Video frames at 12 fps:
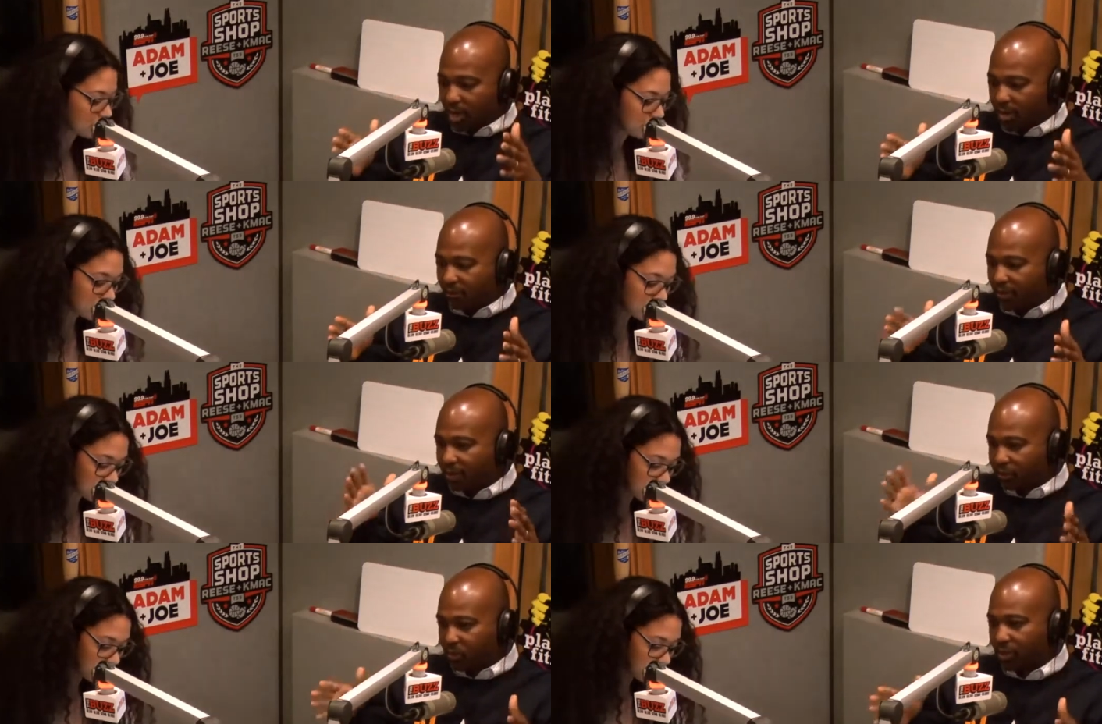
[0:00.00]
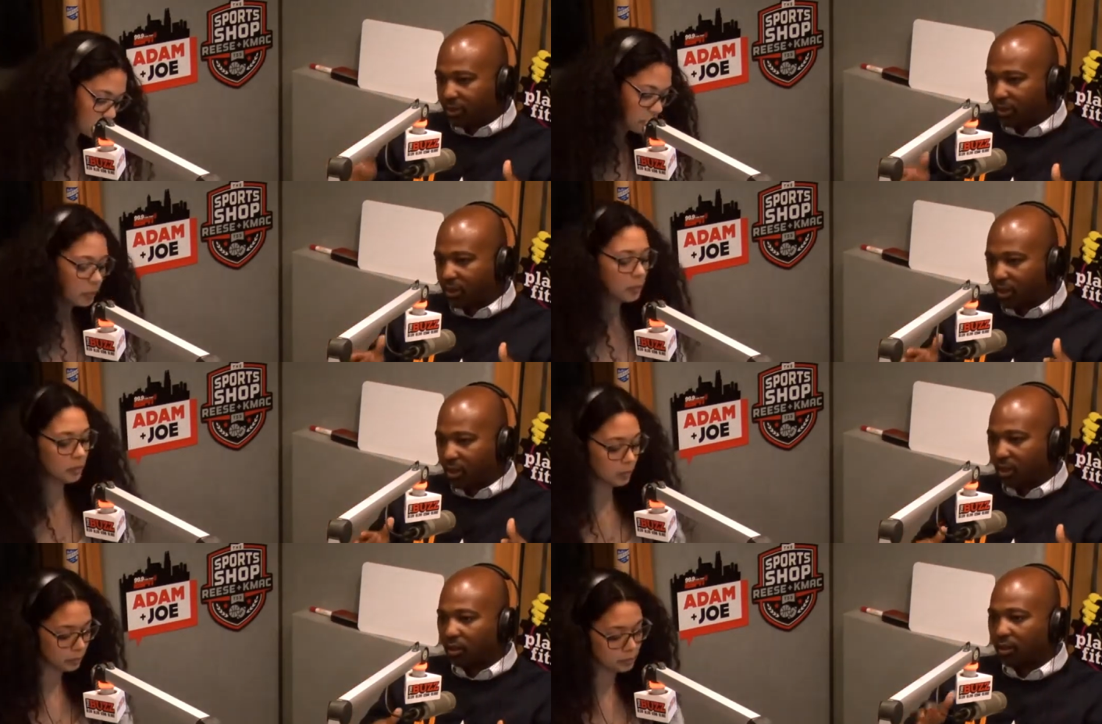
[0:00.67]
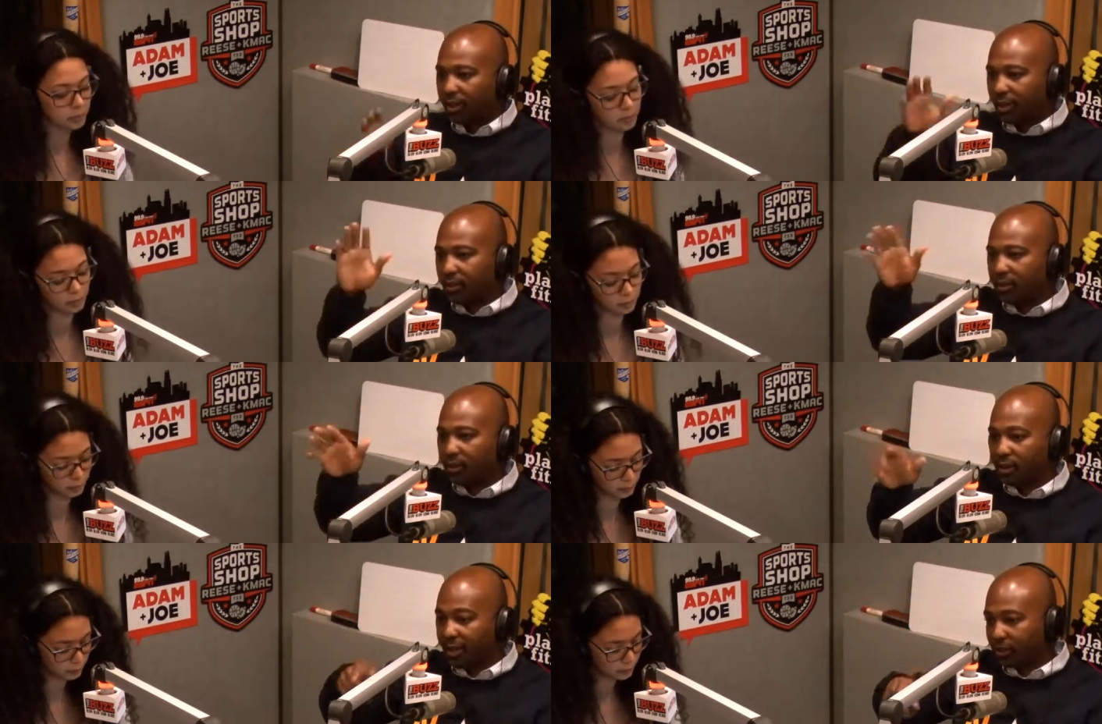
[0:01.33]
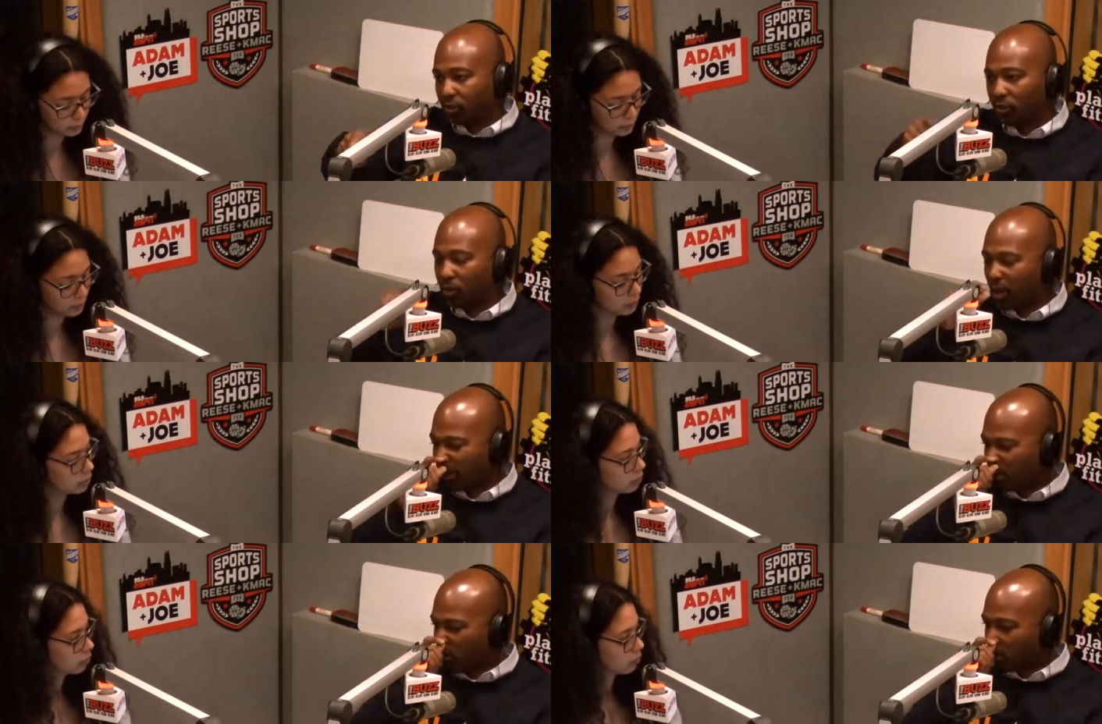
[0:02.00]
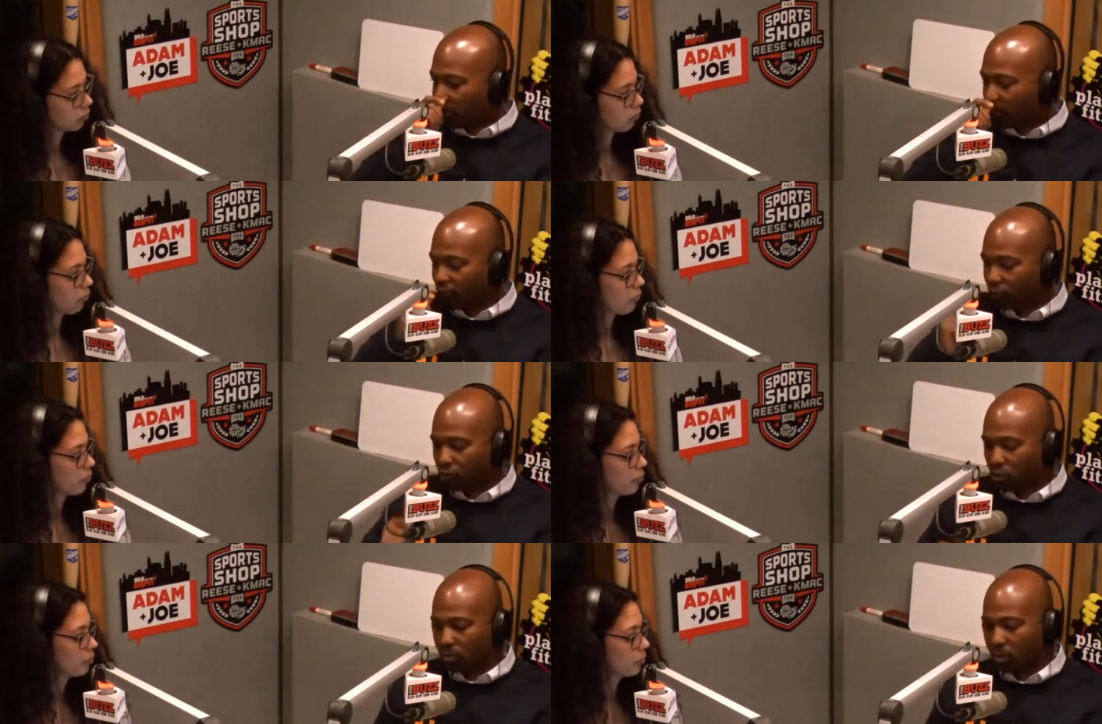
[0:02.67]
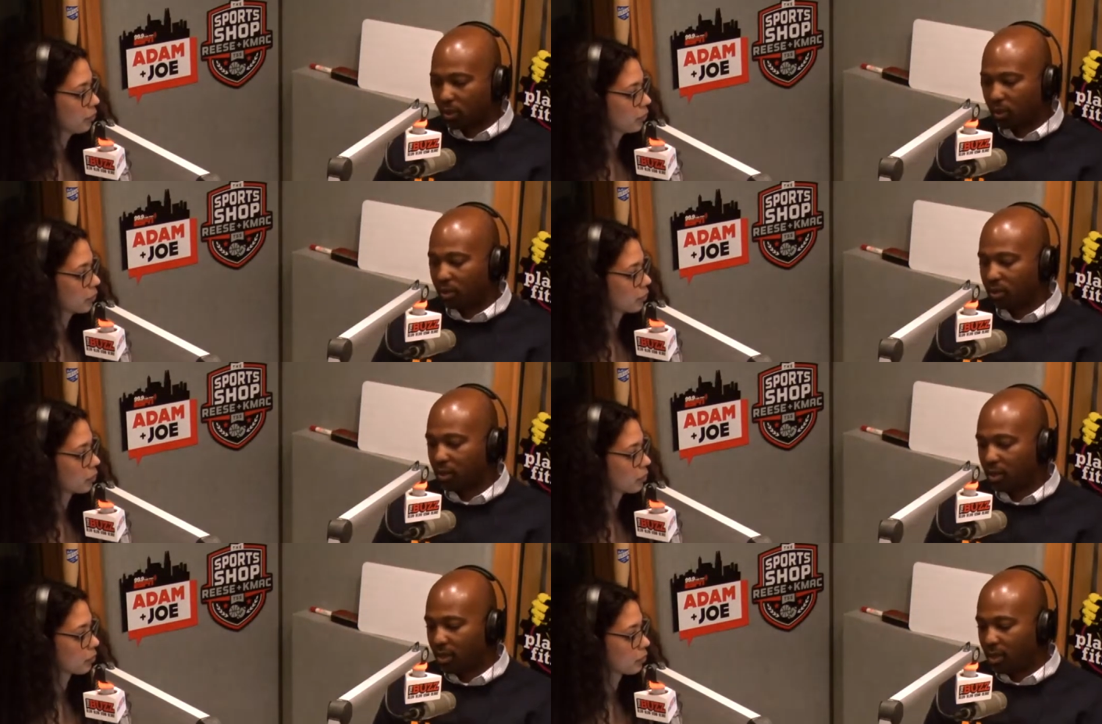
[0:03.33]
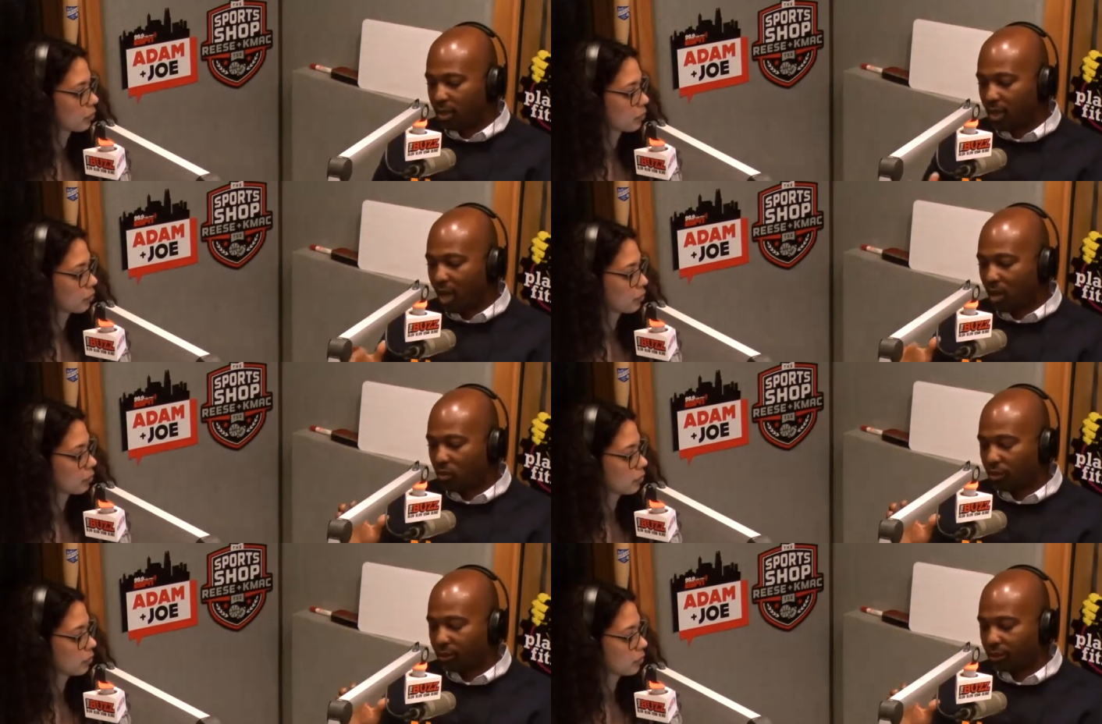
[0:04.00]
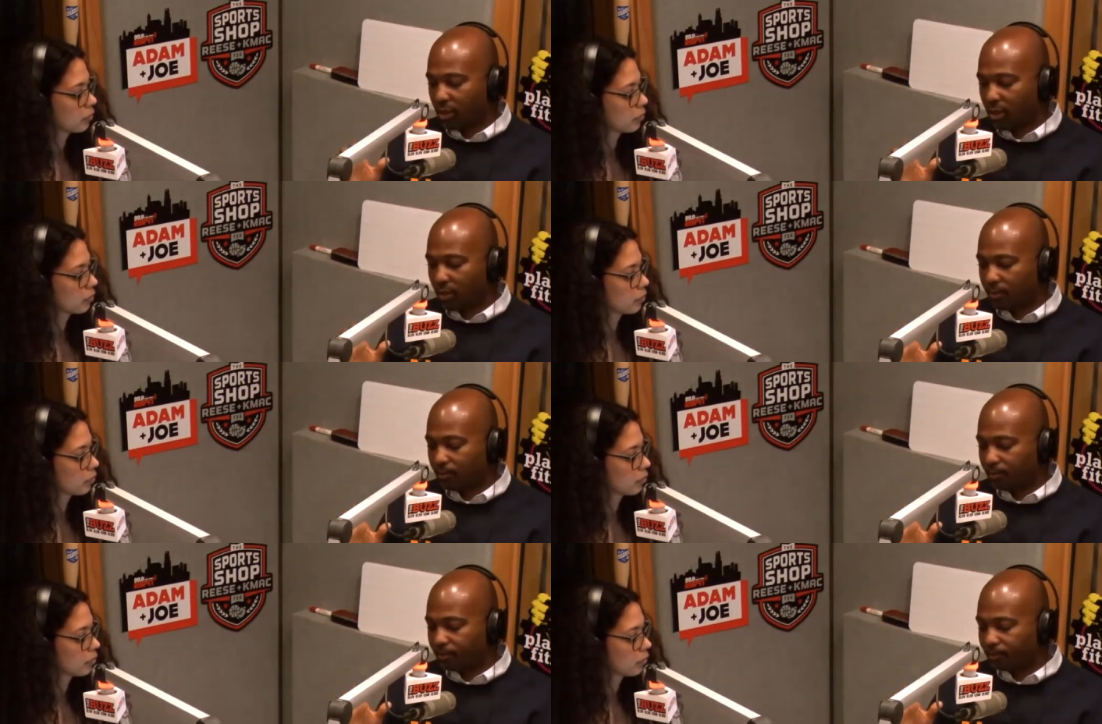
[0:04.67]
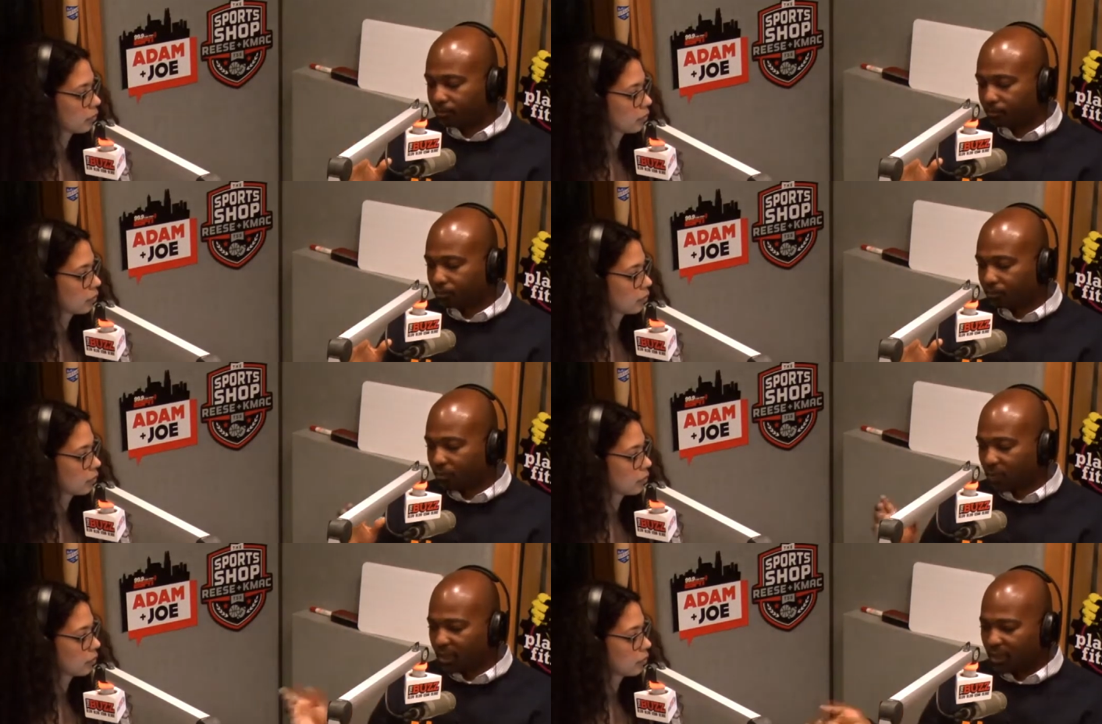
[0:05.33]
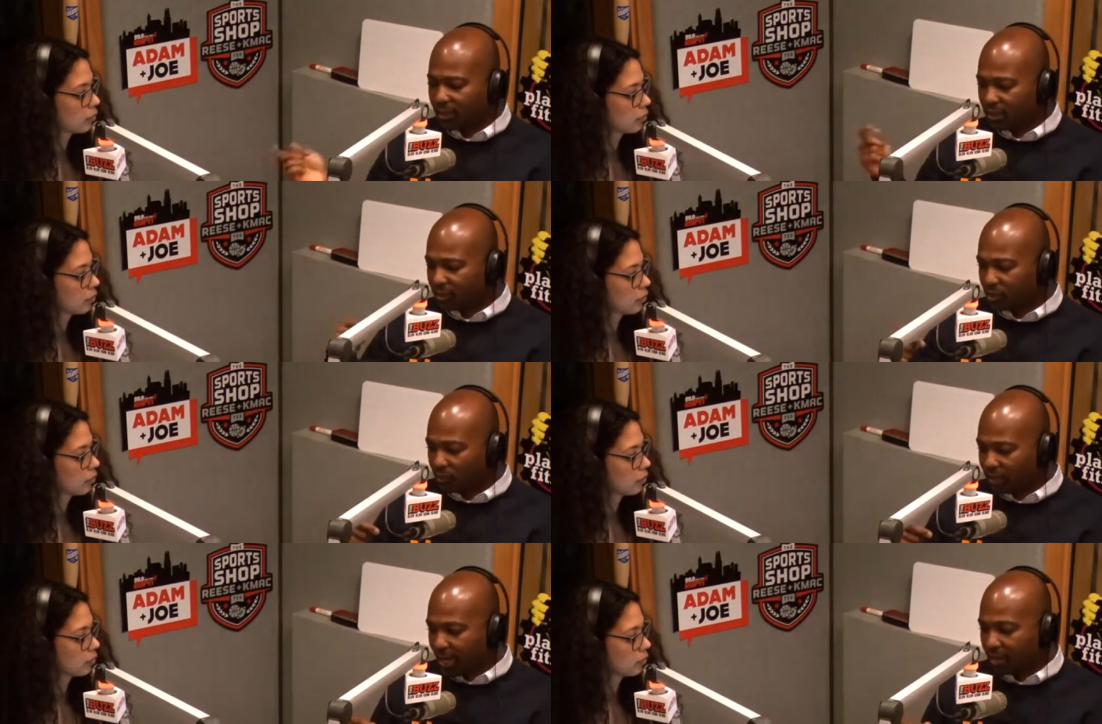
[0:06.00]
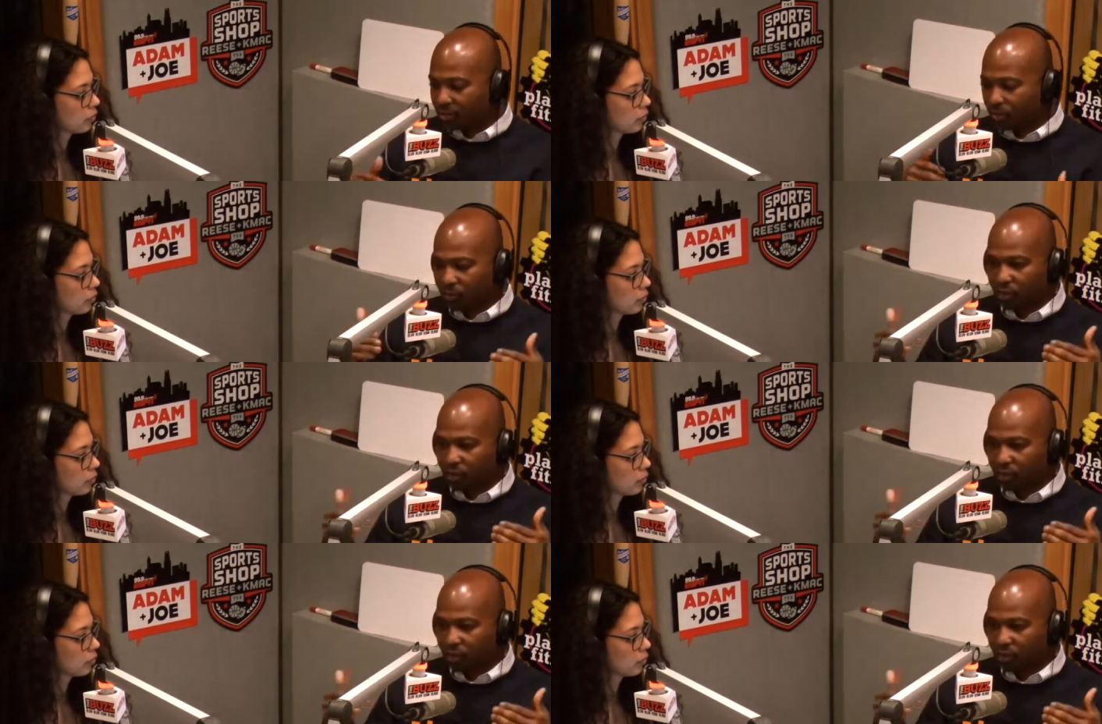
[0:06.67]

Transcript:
Speaker 1: body vice president there. Mm-hmm. Led, and that's sort of where I caught the original bug. Mm-hmm. I was um, in 2000,